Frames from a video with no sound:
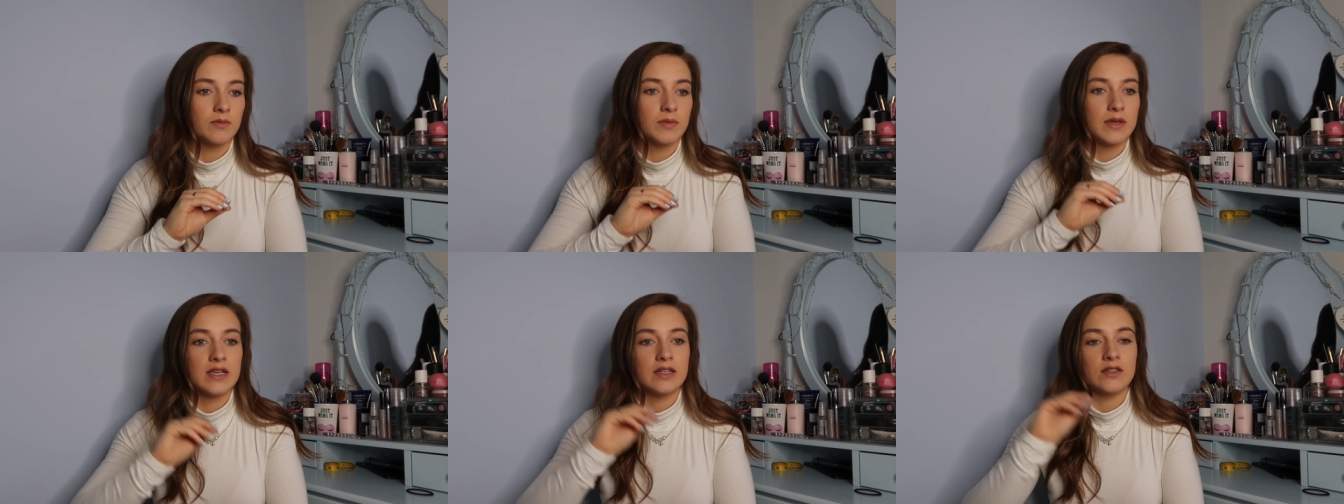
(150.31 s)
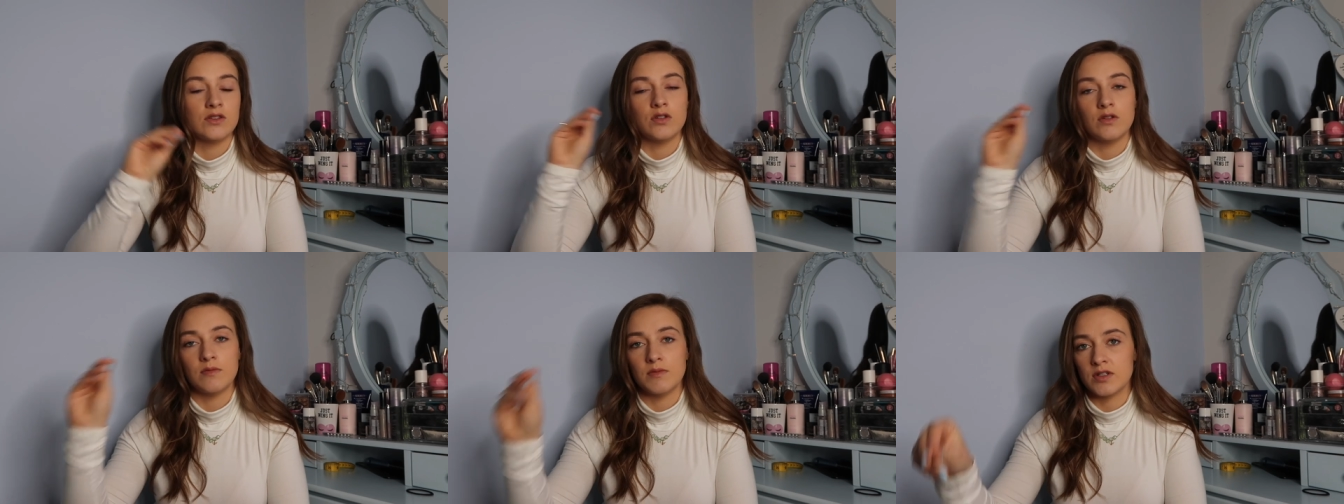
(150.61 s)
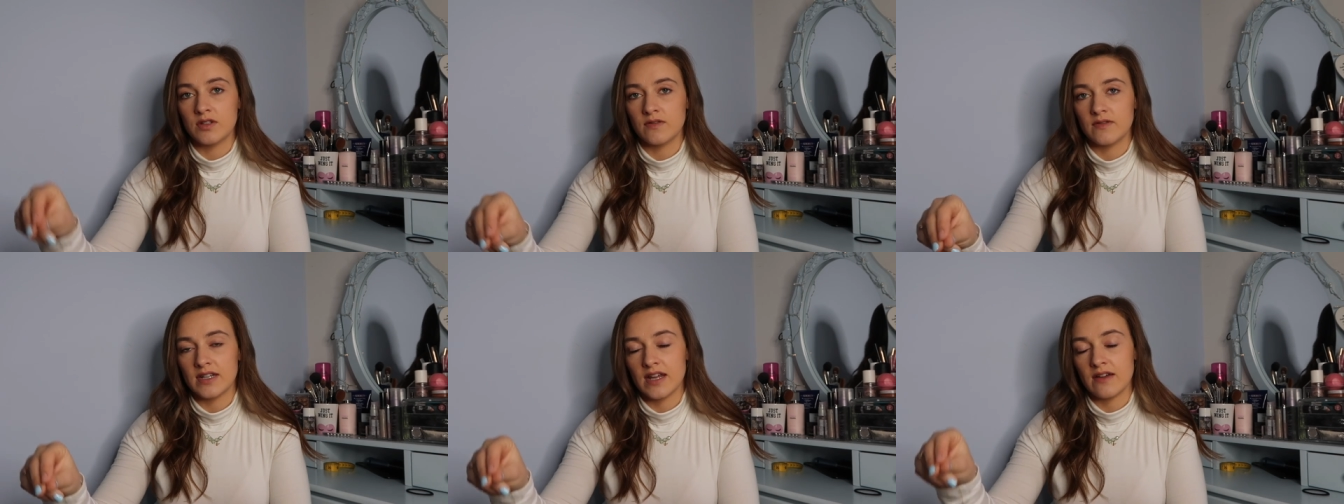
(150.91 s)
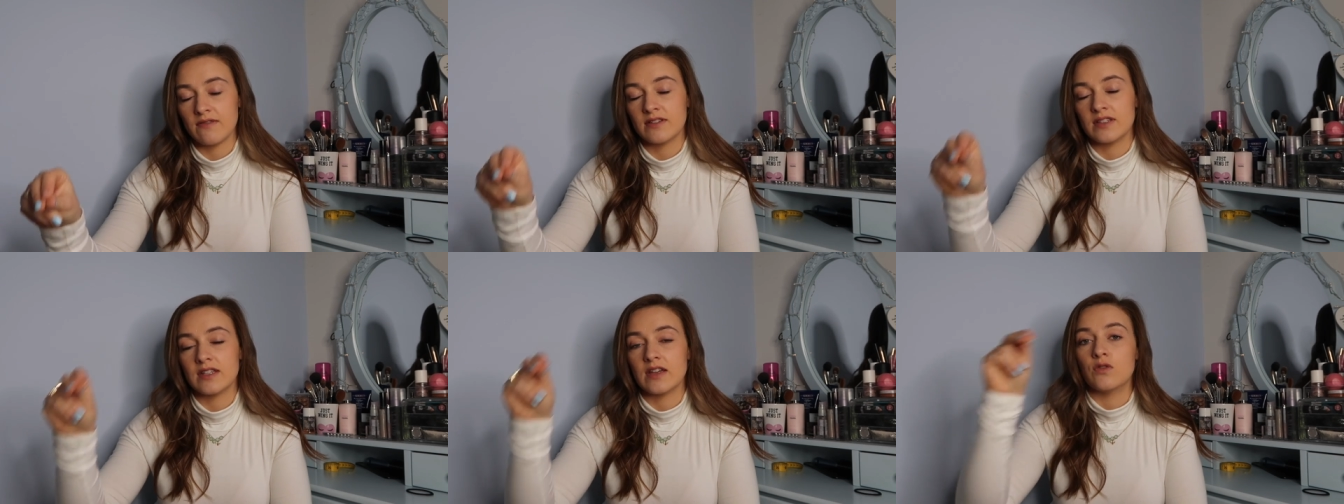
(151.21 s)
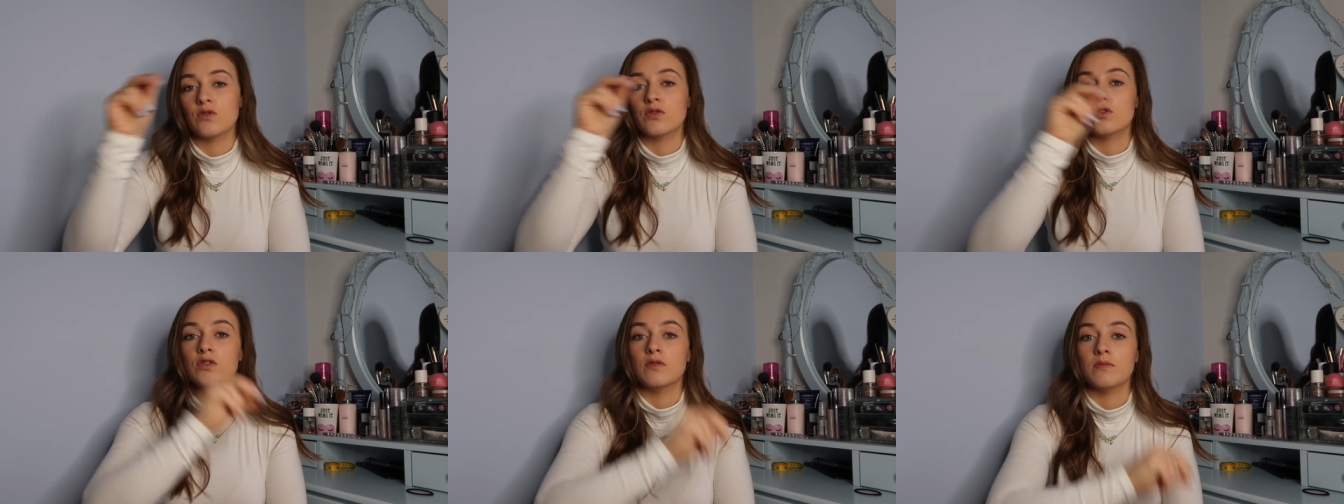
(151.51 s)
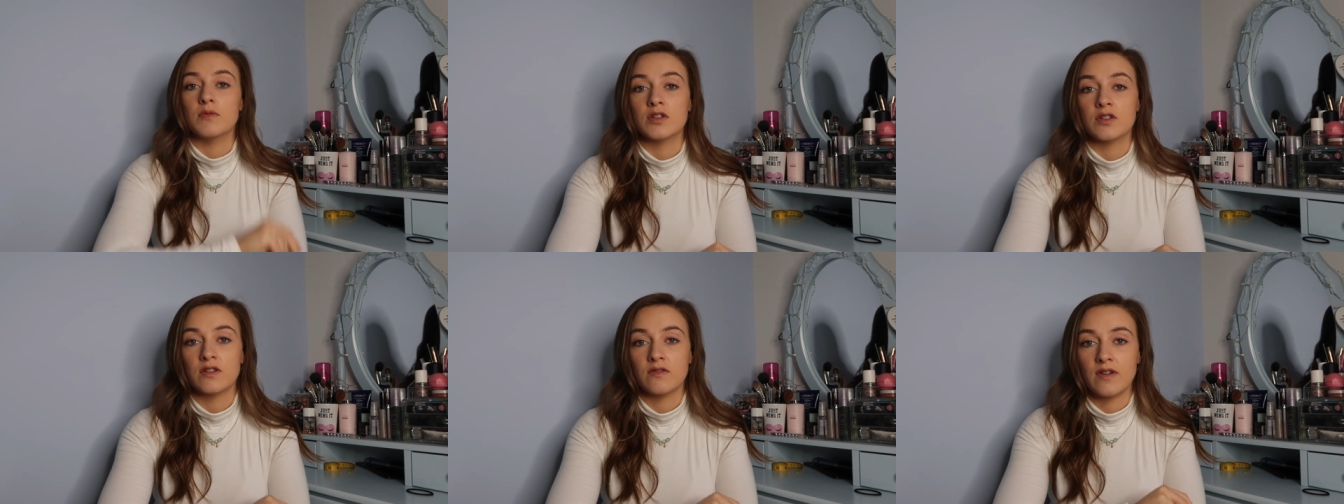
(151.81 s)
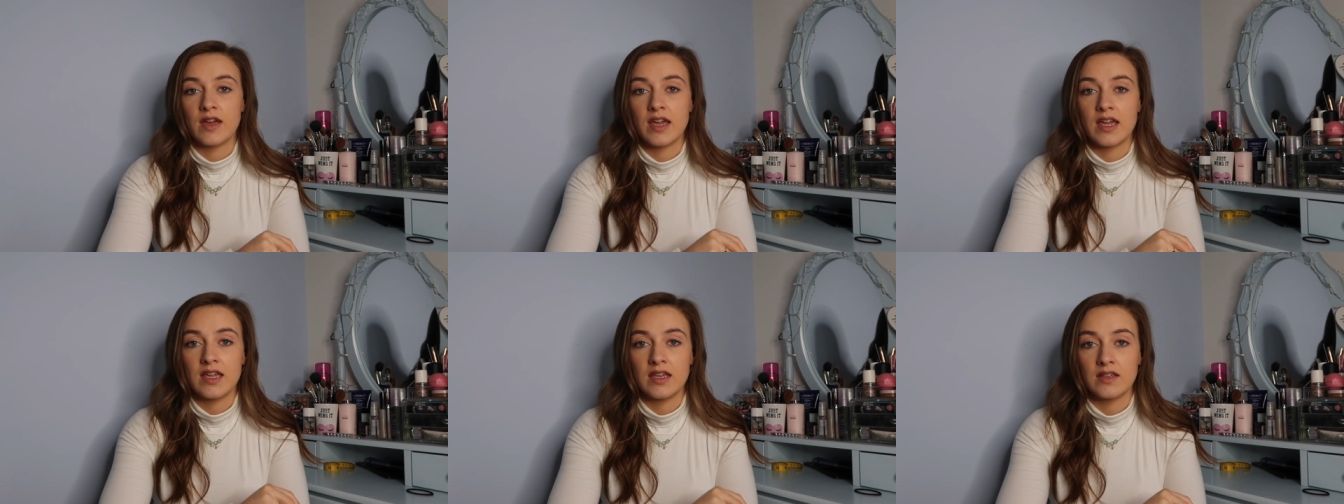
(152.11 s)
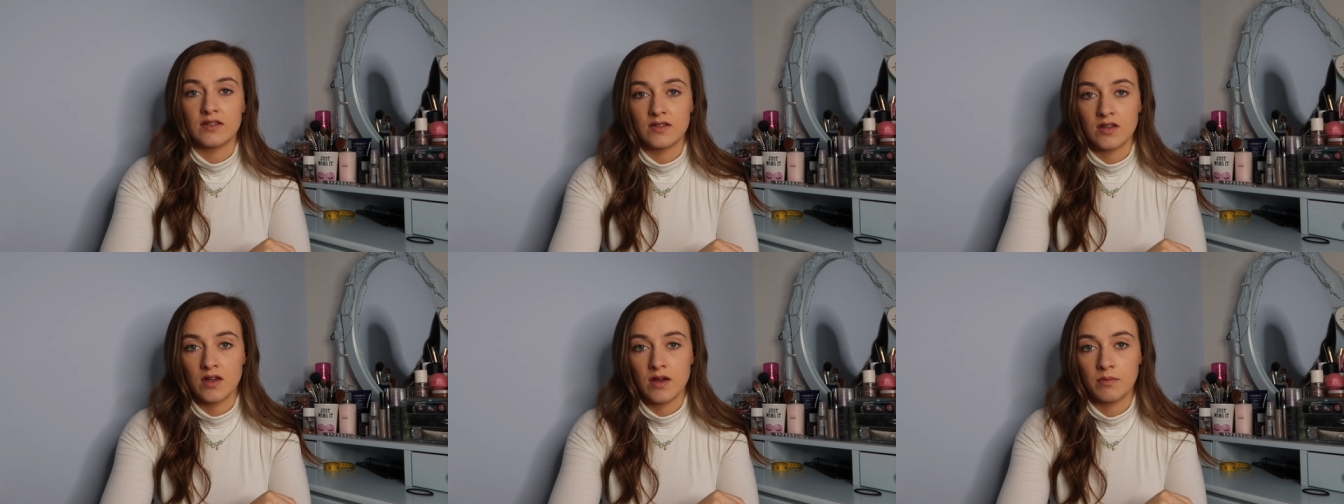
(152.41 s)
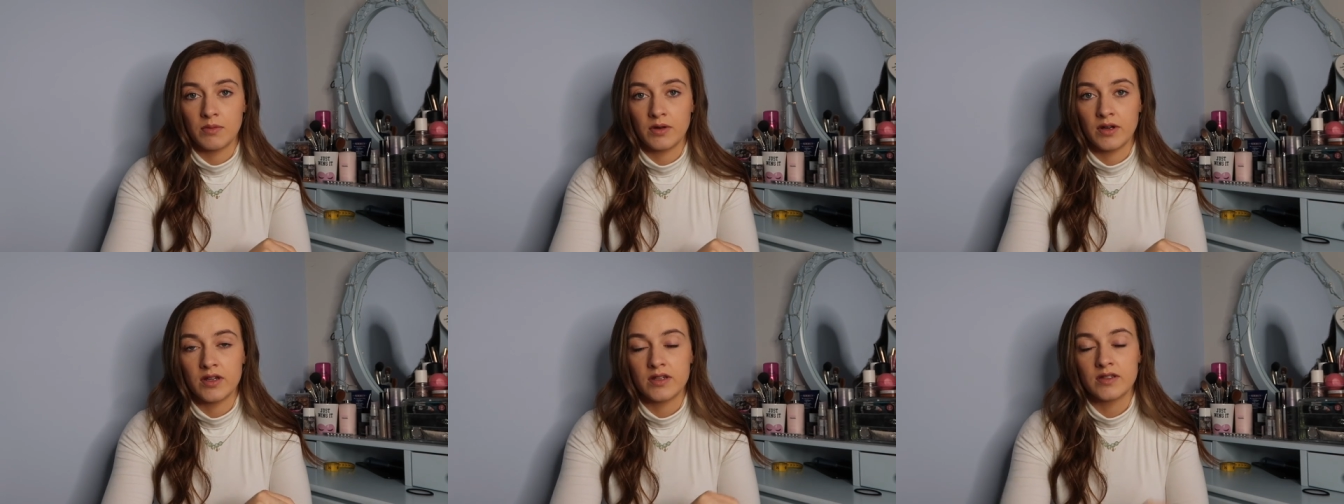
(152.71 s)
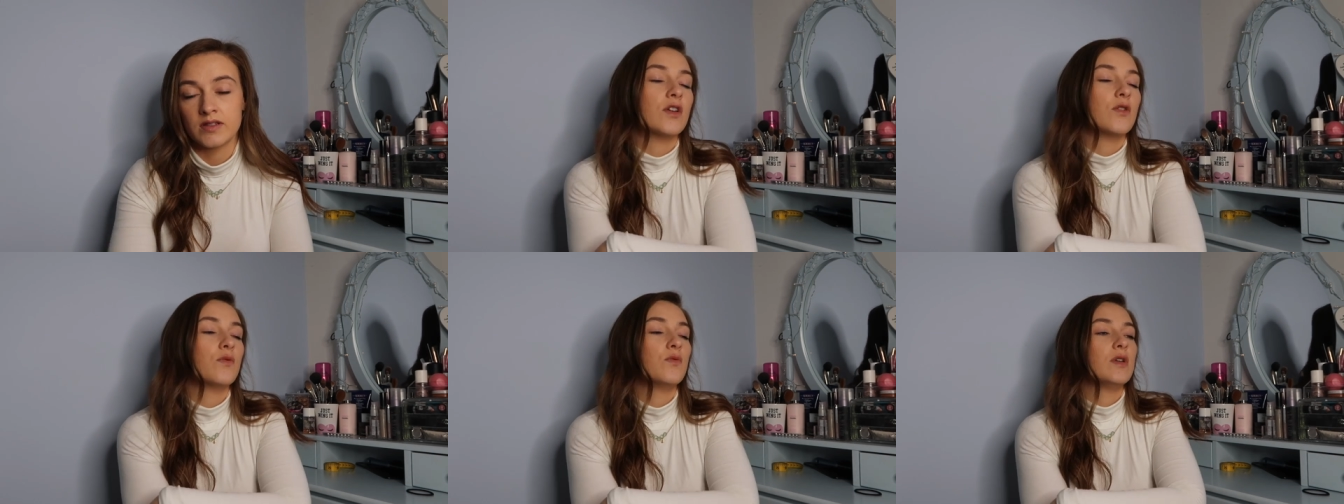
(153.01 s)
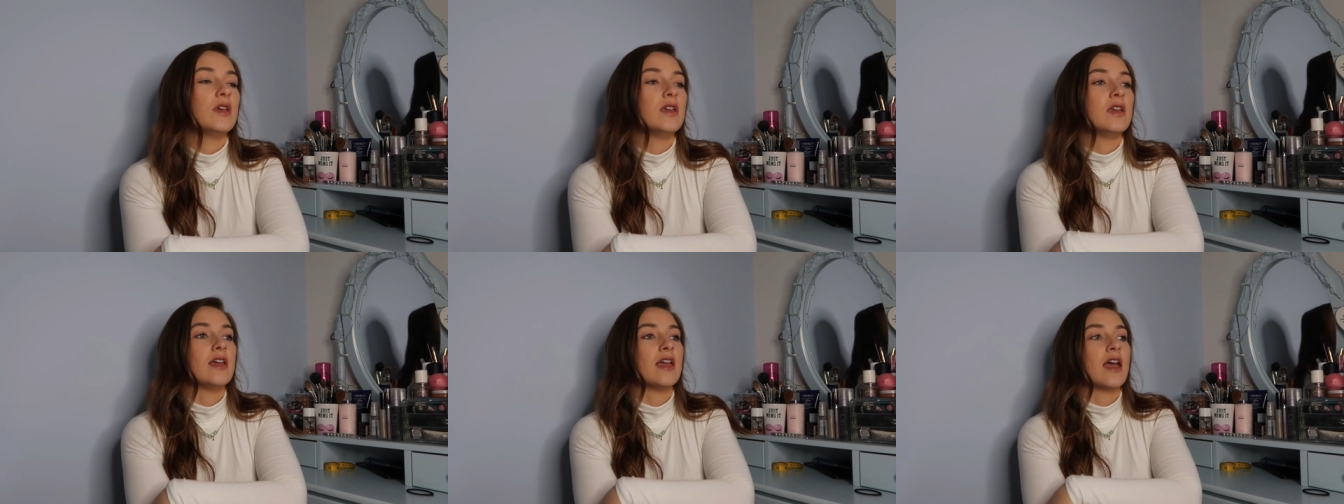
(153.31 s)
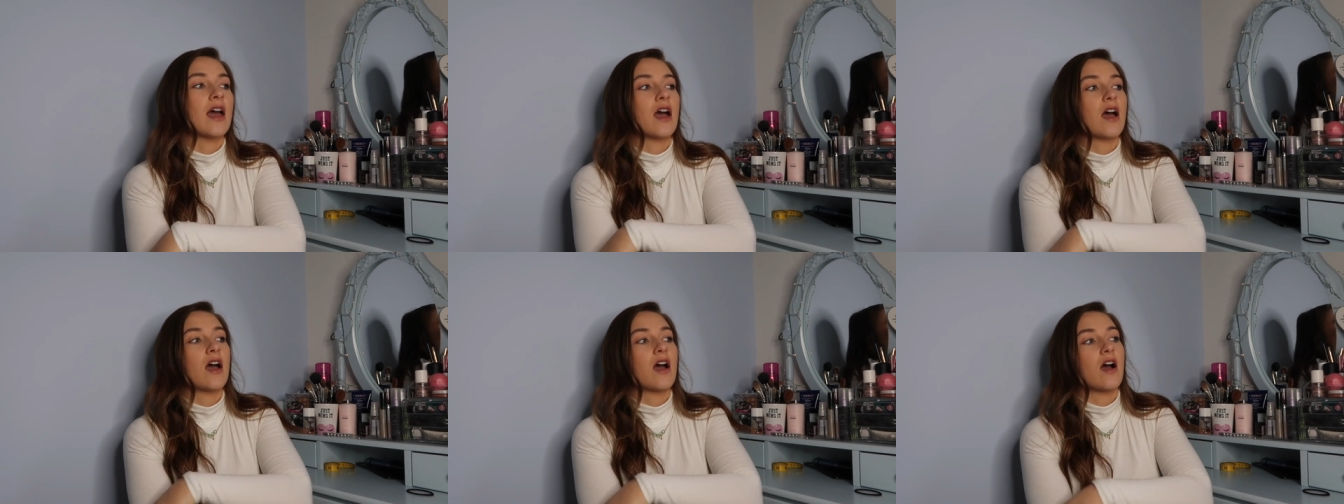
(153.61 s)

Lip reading: be in too much of a deficit or too much of a surplus. So we